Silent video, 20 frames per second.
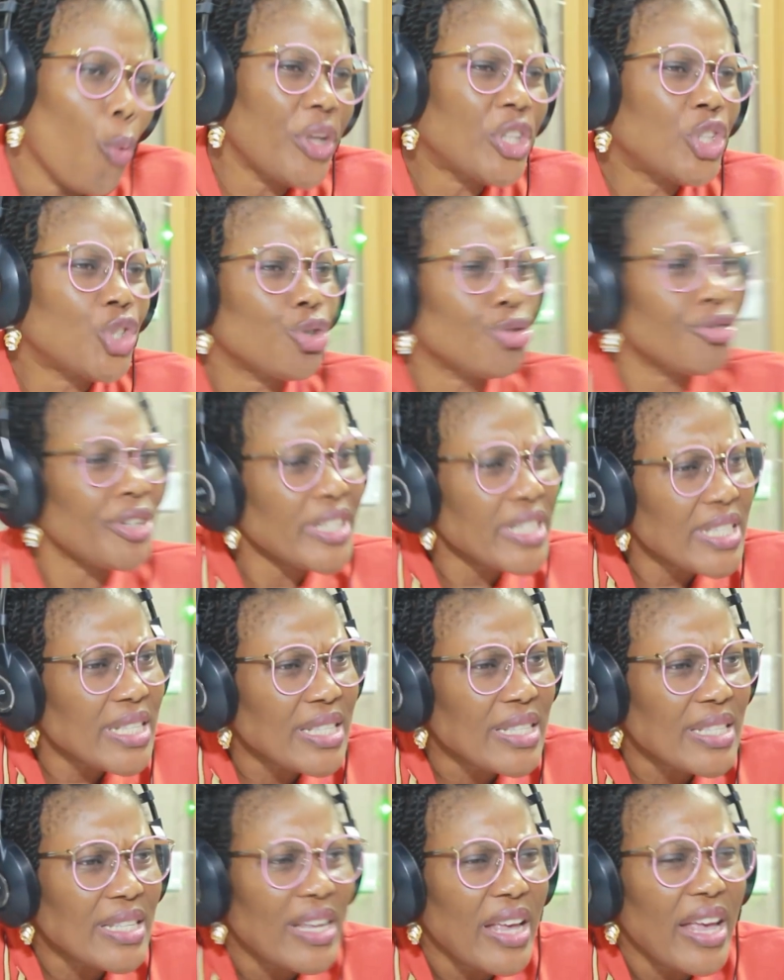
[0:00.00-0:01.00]
We treat
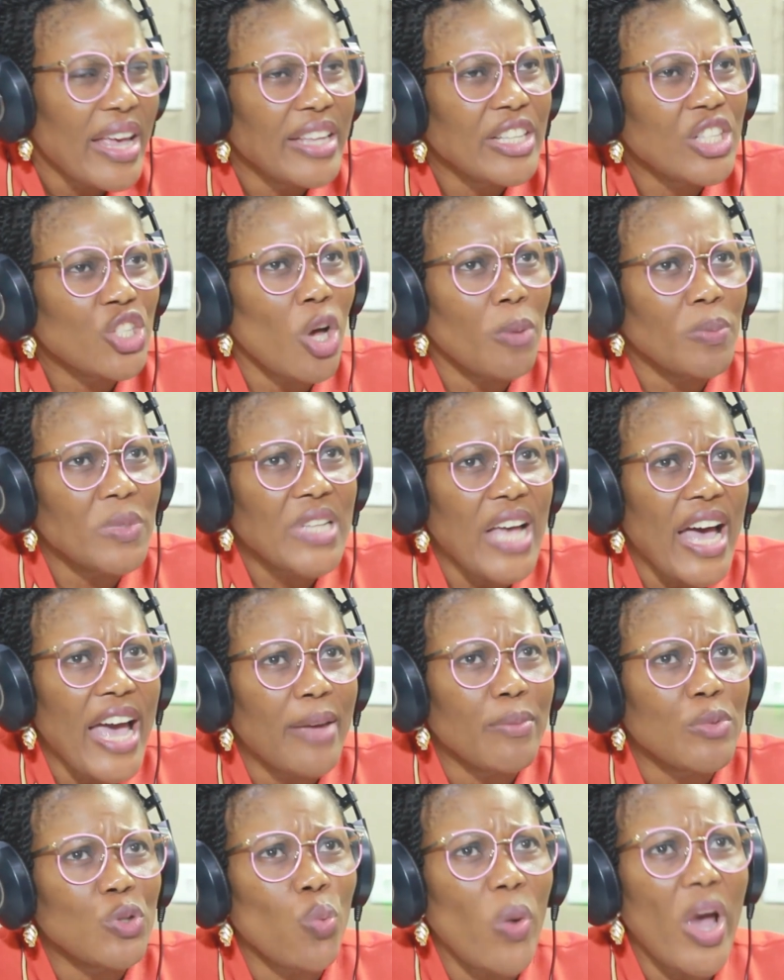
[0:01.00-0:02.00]

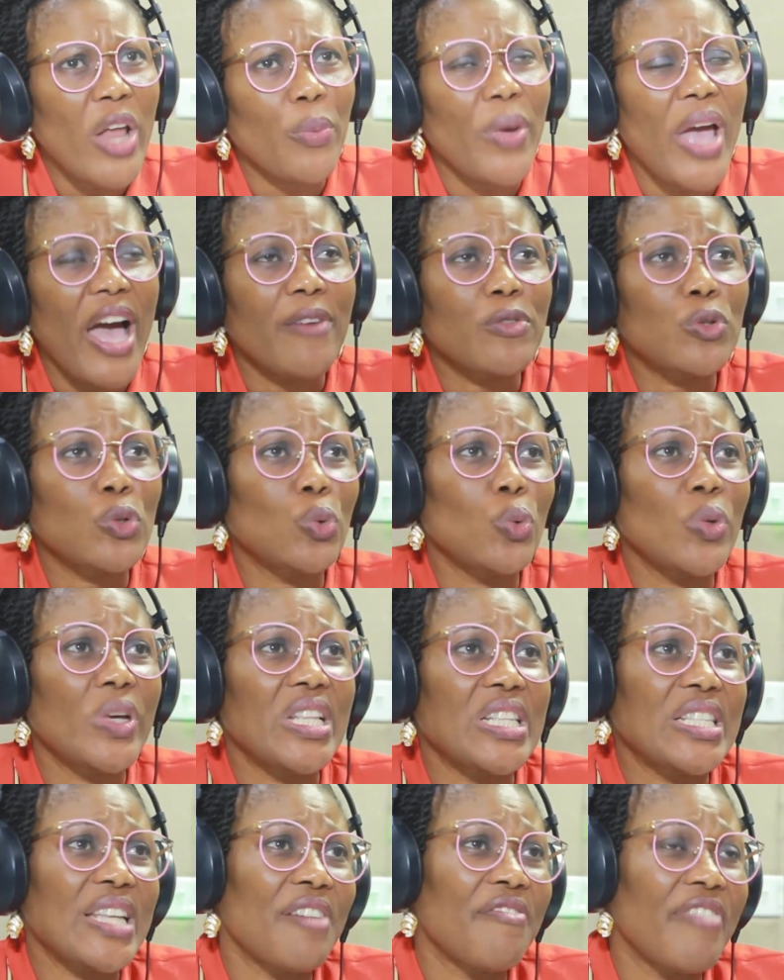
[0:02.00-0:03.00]
sometimes when we have to do
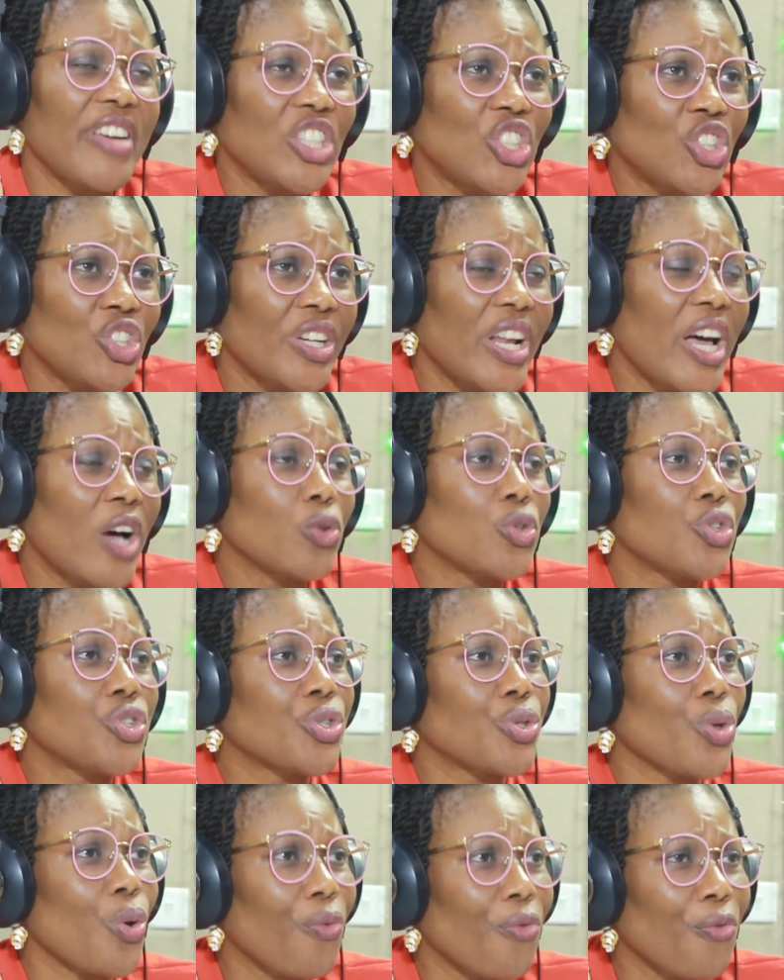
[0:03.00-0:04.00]
interventional
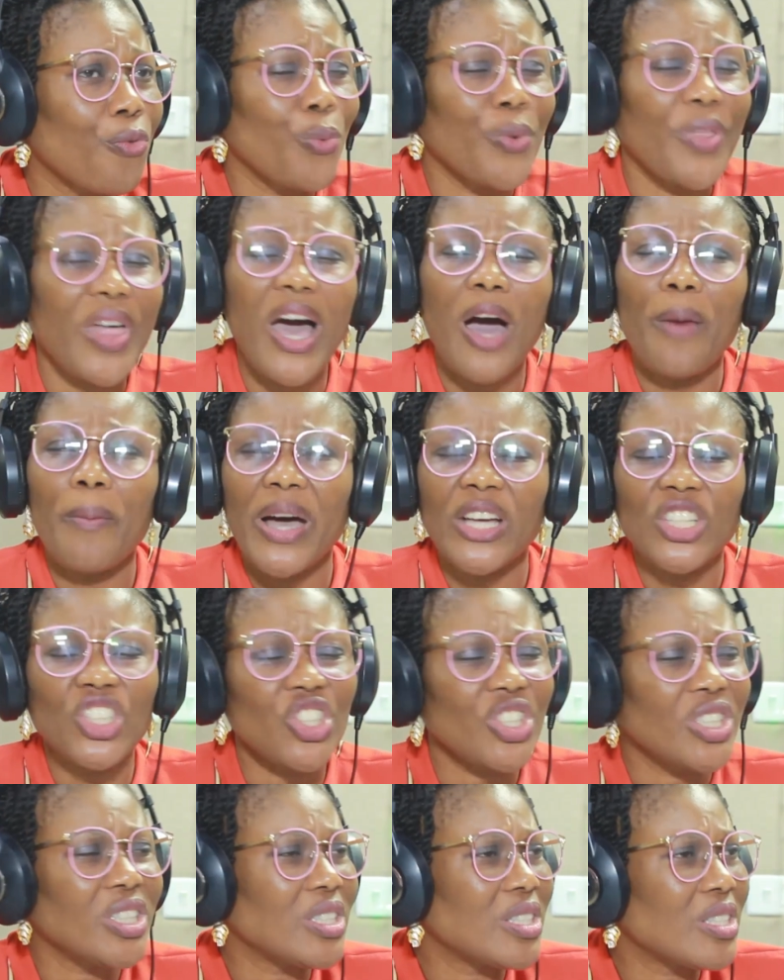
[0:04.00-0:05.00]
stuff with our
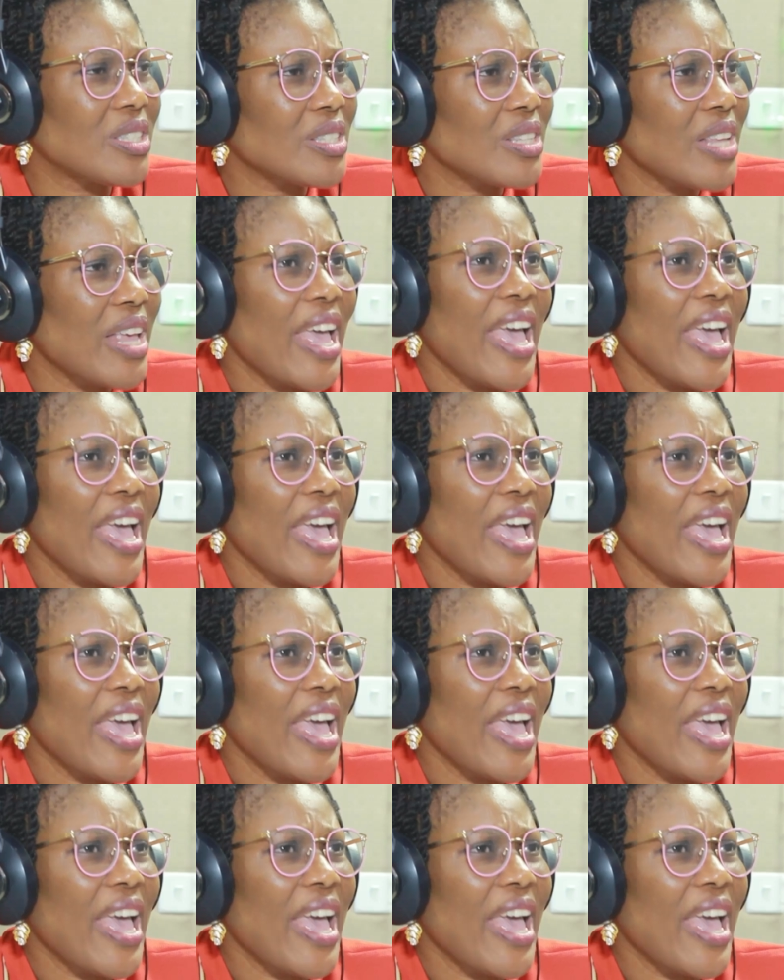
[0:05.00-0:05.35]
machines.